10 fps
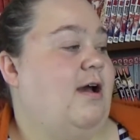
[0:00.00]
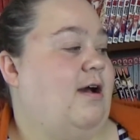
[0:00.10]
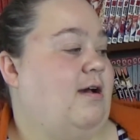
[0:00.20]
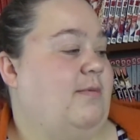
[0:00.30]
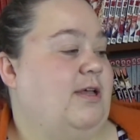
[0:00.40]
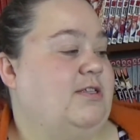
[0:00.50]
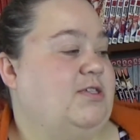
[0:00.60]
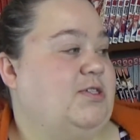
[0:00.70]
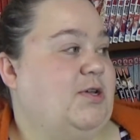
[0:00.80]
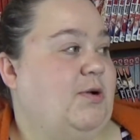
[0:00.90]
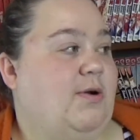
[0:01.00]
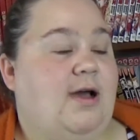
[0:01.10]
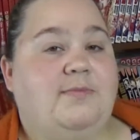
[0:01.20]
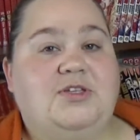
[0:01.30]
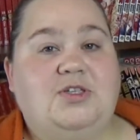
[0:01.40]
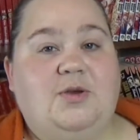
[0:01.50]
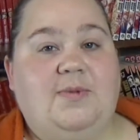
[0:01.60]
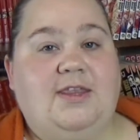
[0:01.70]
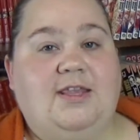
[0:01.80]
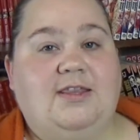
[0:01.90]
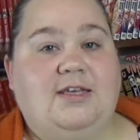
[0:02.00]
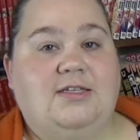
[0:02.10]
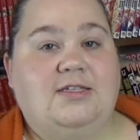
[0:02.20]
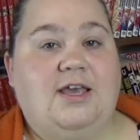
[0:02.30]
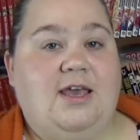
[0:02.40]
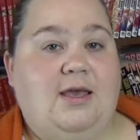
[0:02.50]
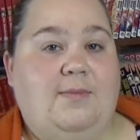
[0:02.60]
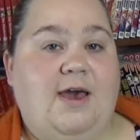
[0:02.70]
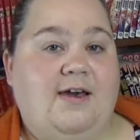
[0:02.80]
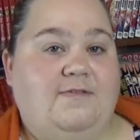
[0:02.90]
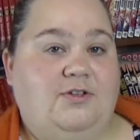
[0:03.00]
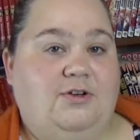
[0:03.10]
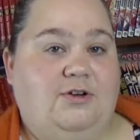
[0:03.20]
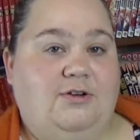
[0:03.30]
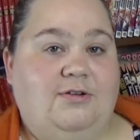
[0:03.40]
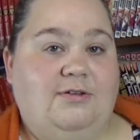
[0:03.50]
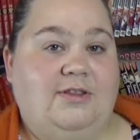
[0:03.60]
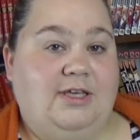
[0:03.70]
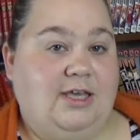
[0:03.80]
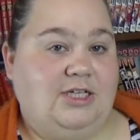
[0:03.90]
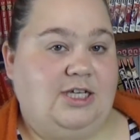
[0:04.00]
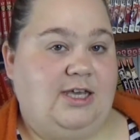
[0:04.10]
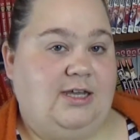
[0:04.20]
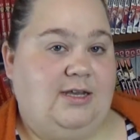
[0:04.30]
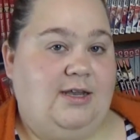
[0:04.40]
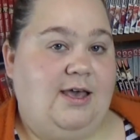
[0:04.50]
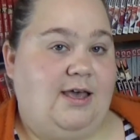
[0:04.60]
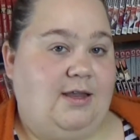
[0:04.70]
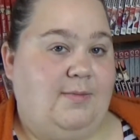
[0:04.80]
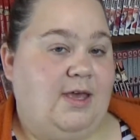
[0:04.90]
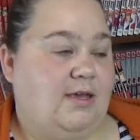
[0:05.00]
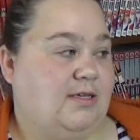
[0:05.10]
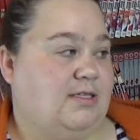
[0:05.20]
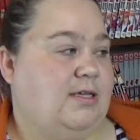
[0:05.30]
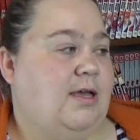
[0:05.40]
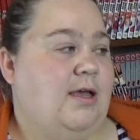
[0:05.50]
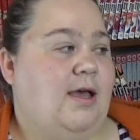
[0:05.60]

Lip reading: And so I'm assuming that this came after the Genshiken anime, because